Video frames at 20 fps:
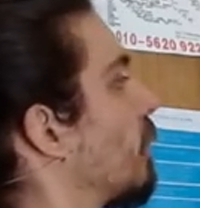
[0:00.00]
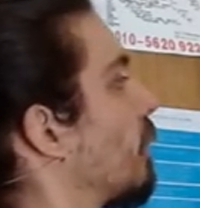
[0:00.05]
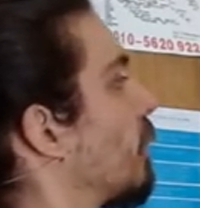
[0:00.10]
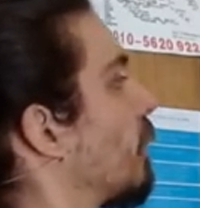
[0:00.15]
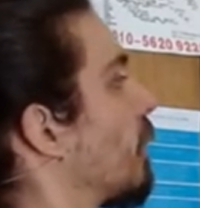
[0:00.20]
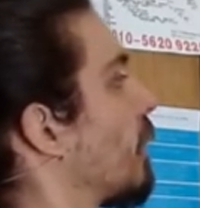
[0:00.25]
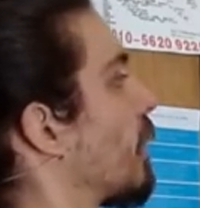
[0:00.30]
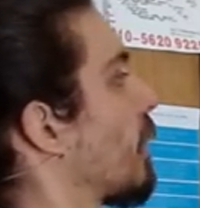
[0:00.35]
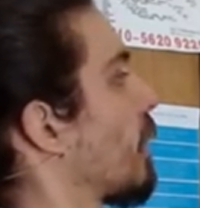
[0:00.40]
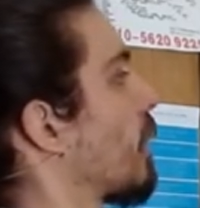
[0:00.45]

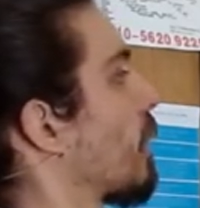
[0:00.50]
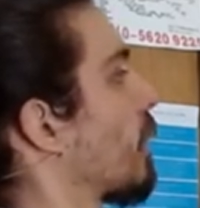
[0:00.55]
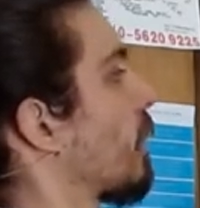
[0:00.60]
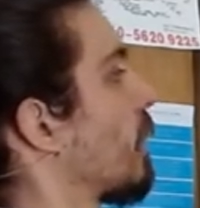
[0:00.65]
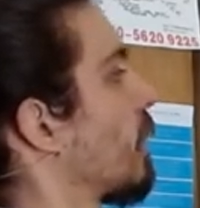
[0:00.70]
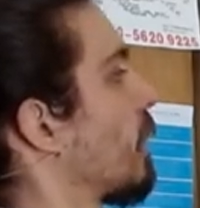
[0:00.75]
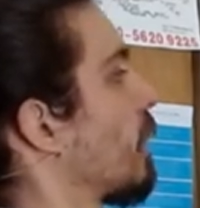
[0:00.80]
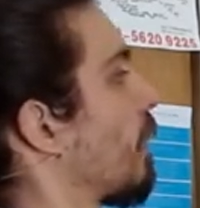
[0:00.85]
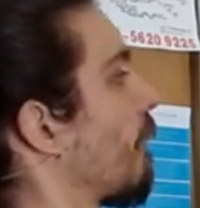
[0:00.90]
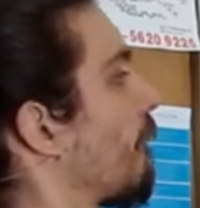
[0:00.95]

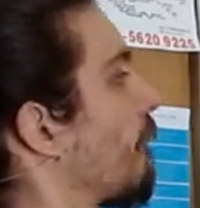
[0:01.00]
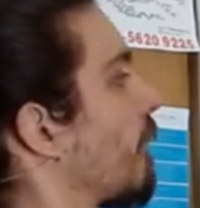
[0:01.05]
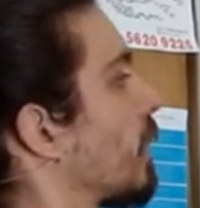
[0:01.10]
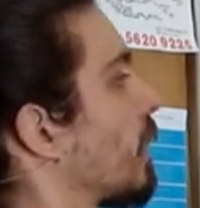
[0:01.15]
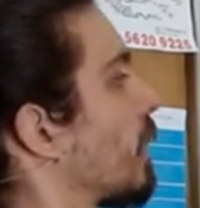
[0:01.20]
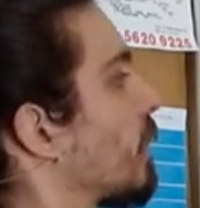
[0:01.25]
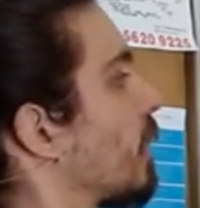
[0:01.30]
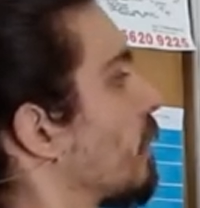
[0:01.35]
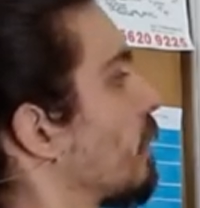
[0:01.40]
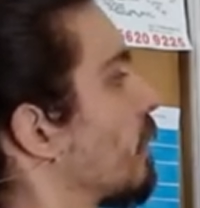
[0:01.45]

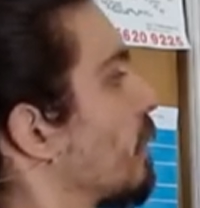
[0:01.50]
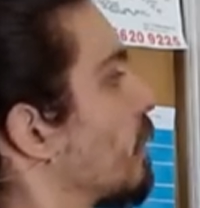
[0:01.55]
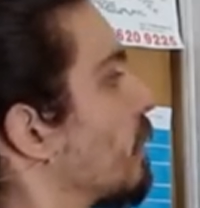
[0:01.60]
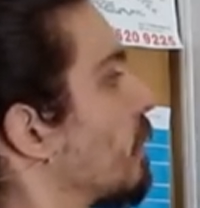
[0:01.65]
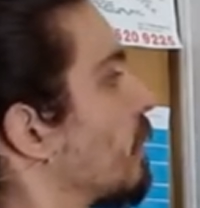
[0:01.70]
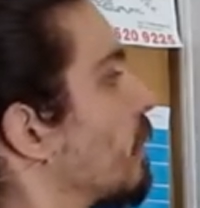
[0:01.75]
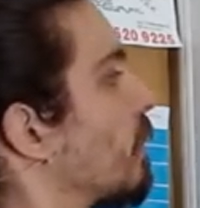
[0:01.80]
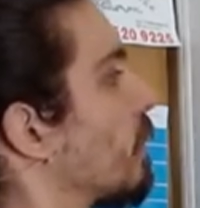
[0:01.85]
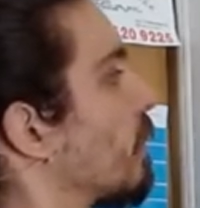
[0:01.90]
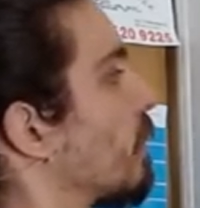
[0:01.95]
equilateral
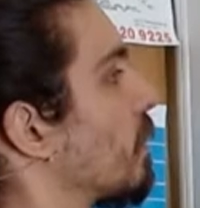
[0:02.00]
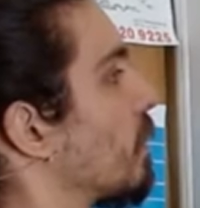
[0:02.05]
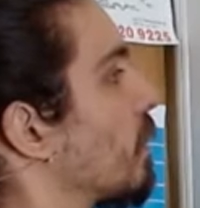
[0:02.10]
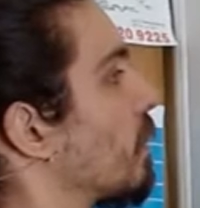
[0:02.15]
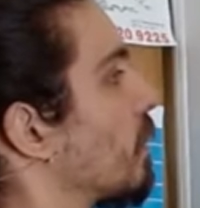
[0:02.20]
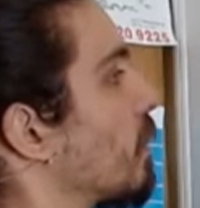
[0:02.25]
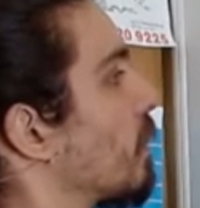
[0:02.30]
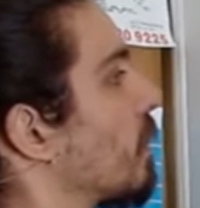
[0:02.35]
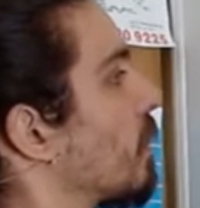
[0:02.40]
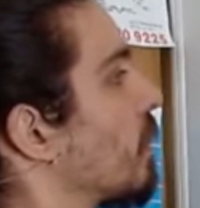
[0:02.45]

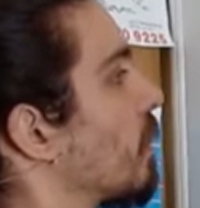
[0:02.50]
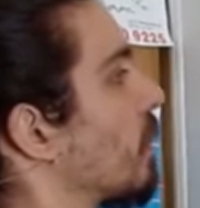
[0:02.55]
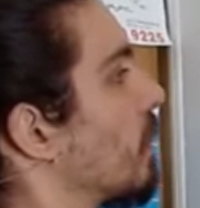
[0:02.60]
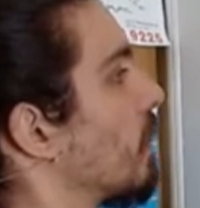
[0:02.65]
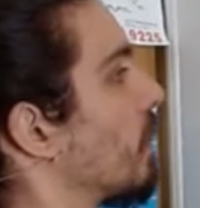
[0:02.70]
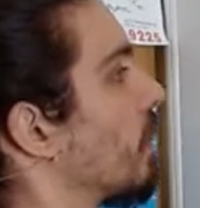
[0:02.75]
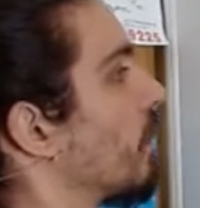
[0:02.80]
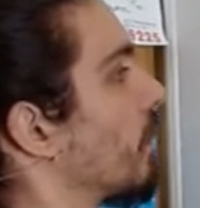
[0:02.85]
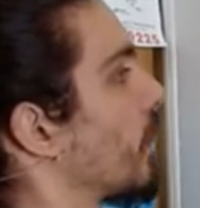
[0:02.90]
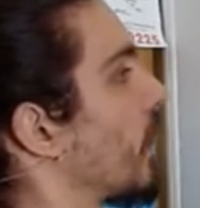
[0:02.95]

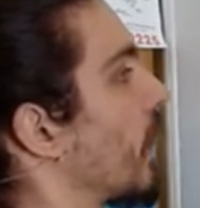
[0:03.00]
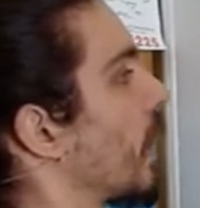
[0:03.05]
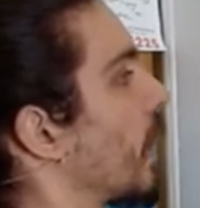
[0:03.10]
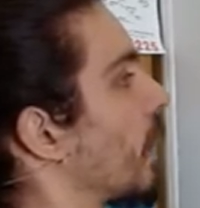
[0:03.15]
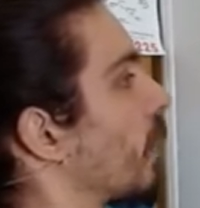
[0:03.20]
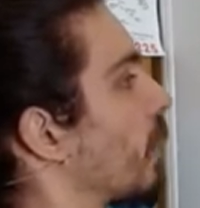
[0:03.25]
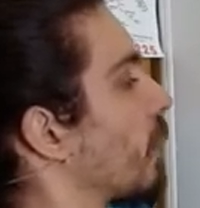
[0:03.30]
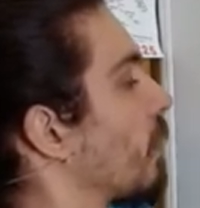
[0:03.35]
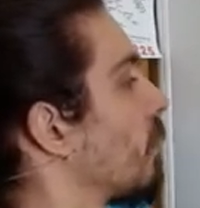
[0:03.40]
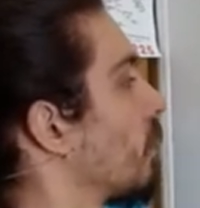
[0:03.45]

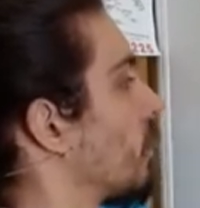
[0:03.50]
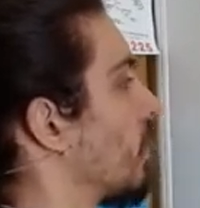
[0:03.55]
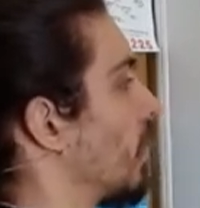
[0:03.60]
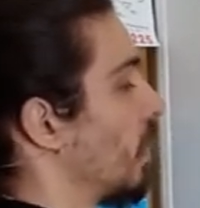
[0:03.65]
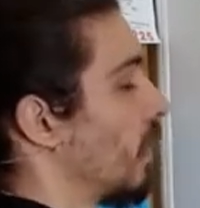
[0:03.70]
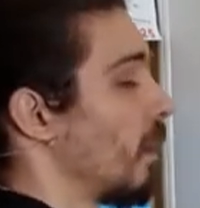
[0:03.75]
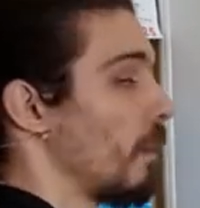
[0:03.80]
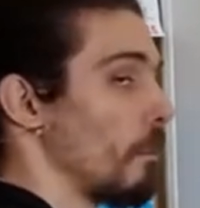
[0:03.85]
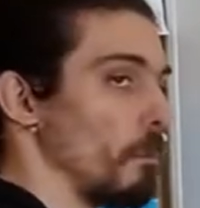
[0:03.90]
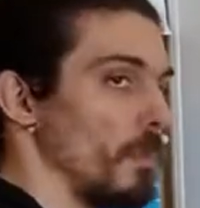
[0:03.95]
triangle,
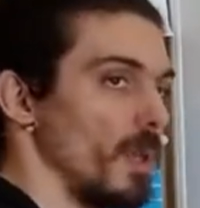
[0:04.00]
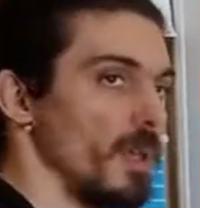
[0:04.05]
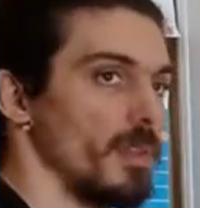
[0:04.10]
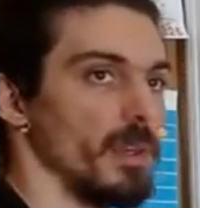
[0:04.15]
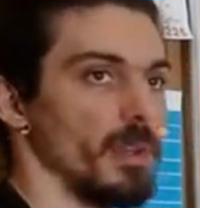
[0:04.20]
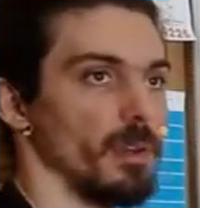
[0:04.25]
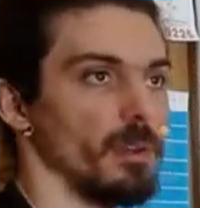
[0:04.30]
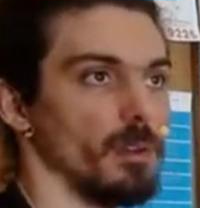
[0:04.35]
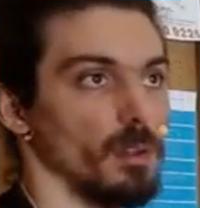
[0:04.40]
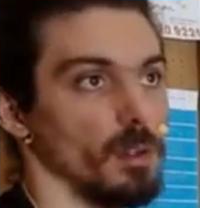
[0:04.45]

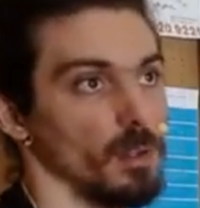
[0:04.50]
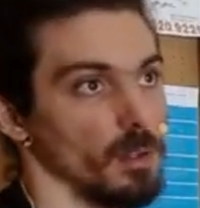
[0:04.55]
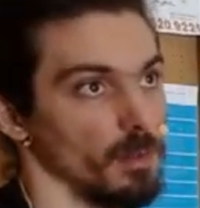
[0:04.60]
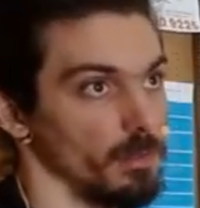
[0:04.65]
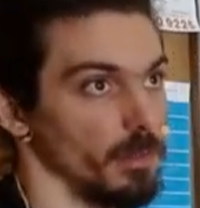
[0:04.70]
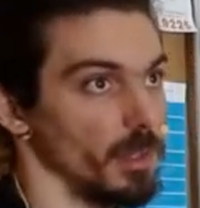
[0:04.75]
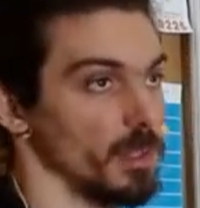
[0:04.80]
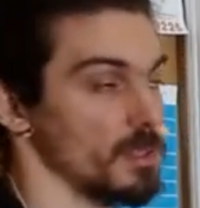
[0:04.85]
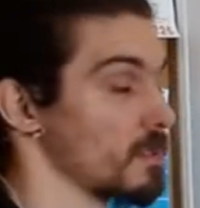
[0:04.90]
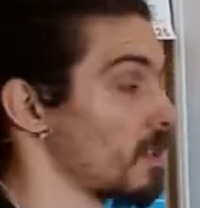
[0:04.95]
meaning
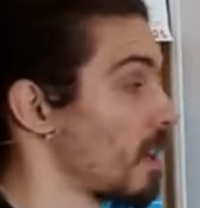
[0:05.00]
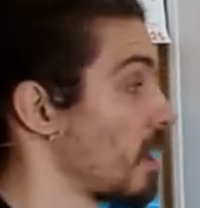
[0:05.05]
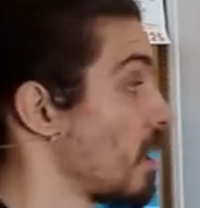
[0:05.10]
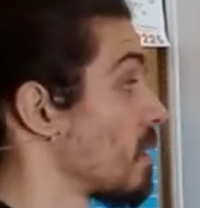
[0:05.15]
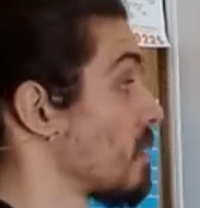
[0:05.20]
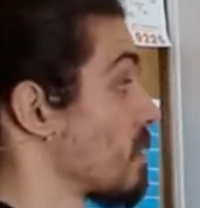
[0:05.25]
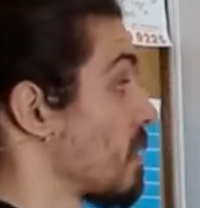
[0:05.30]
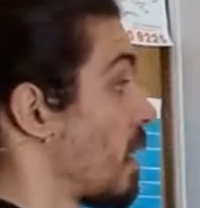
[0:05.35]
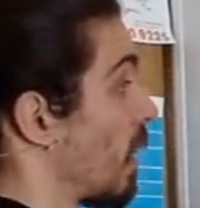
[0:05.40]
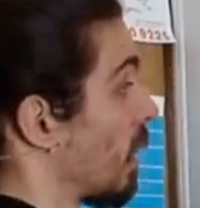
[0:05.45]
the
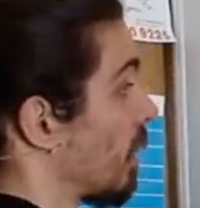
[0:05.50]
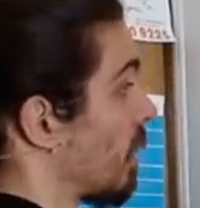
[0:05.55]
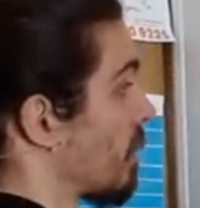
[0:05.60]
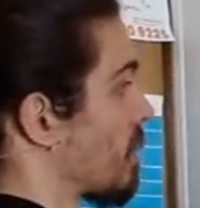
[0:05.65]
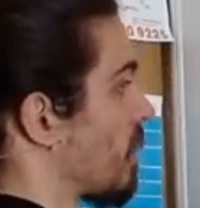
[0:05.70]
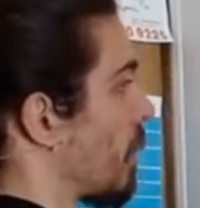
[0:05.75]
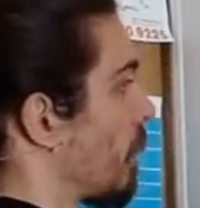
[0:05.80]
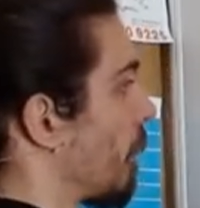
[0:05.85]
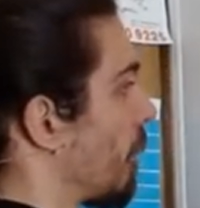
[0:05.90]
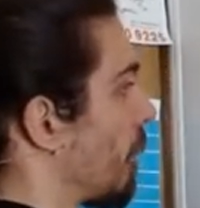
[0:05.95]
sides are the
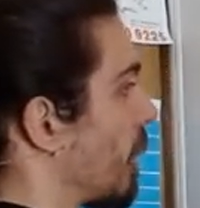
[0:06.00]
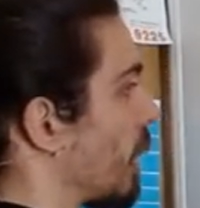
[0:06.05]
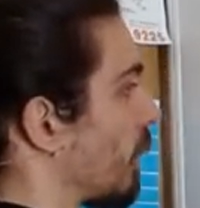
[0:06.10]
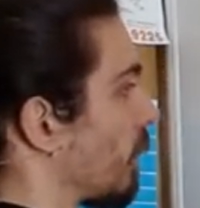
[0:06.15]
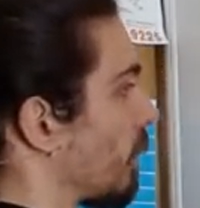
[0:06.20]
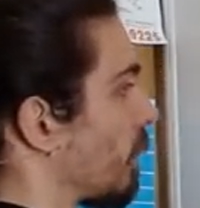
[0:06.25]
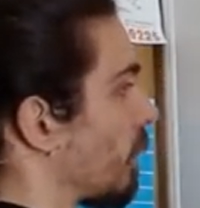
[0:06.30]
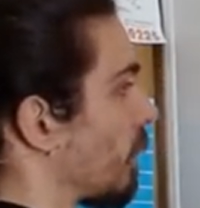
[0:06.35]
same length.